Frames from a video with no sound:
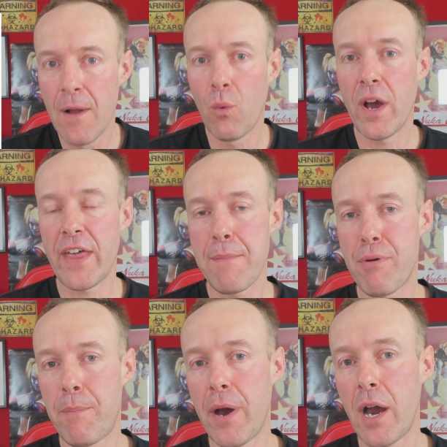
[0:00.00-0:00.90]
where they
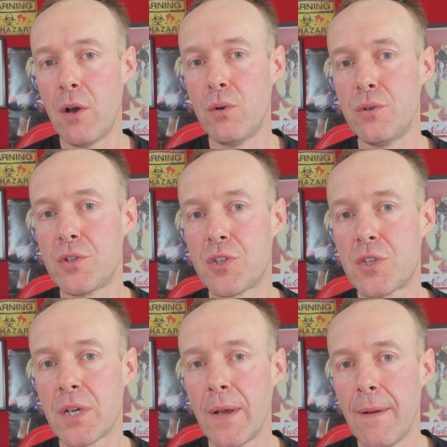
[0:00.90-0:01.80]

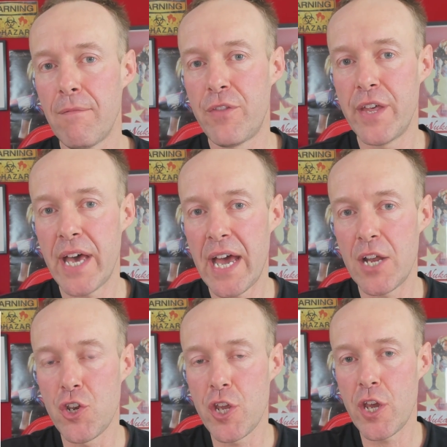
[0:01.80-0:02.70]
proposed their
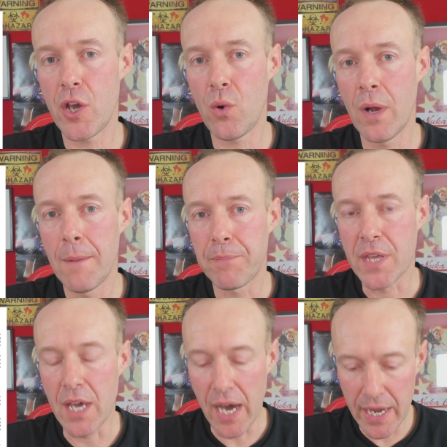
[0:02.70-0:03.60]
new
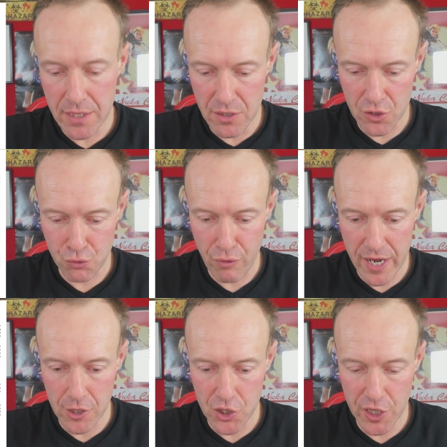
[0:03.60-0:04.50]
guidance
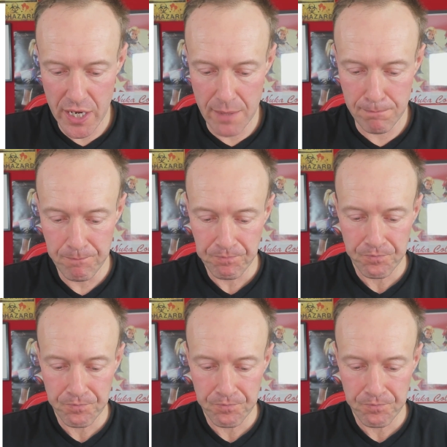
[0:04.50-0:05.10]
regime.